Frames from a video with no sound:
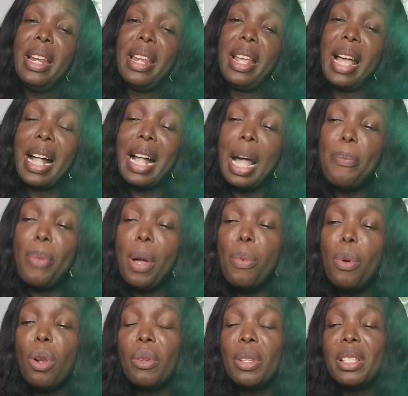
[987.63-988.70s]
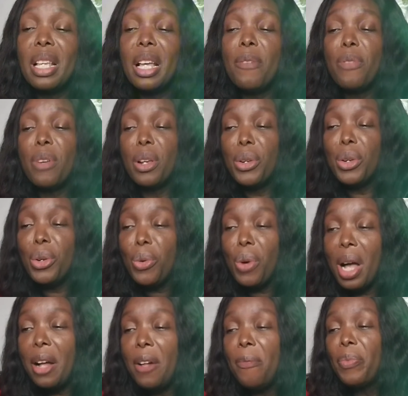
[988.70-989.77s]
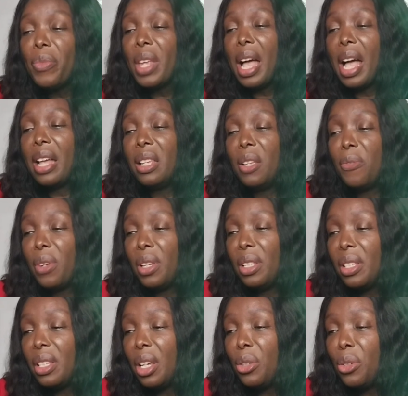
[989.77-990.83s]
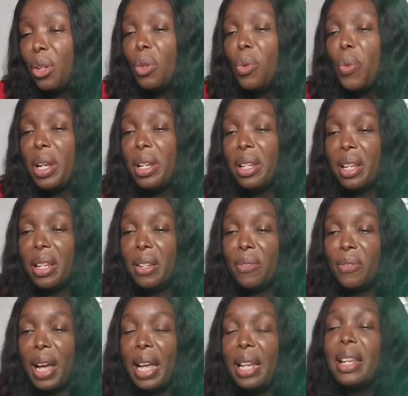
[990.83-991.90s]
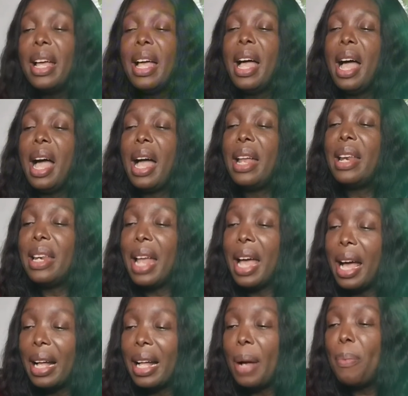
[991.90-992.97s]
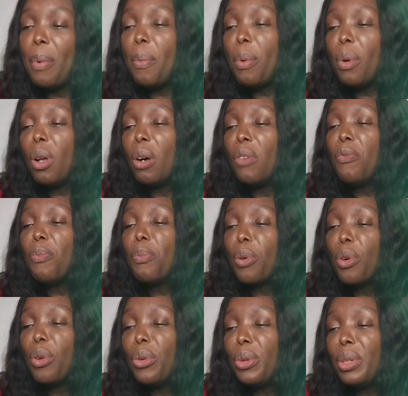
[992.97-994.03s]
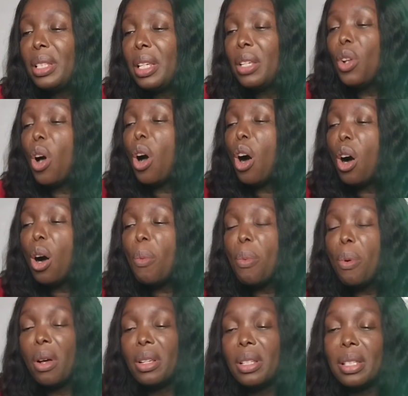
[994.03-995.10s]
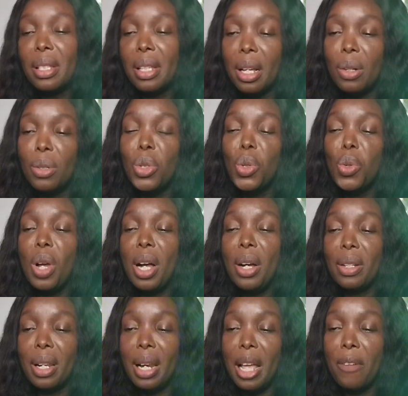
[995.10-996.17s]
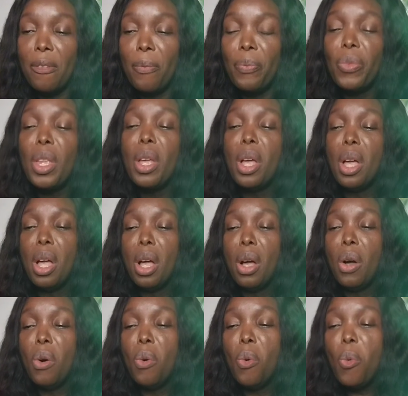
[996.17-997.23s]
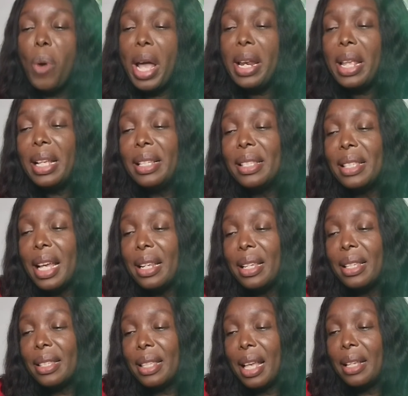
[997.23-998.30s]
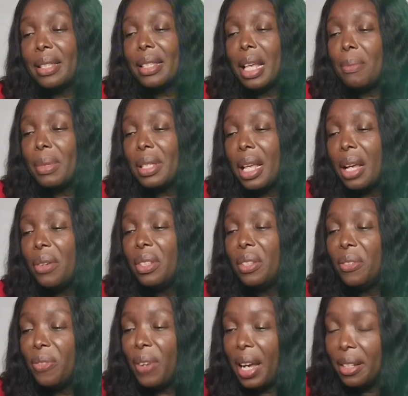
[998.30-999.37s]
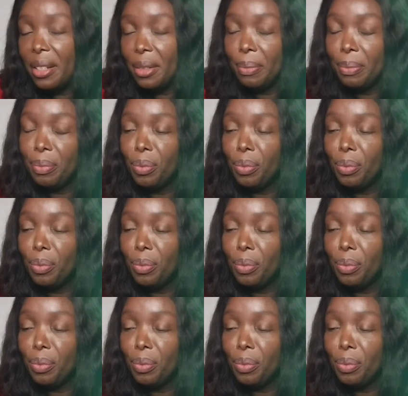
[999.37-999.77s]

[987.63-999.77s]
They are capable of self-renewal and differentiation when they divide and are capable of producing all blood cells throughout life. When in steady state stem cell divide,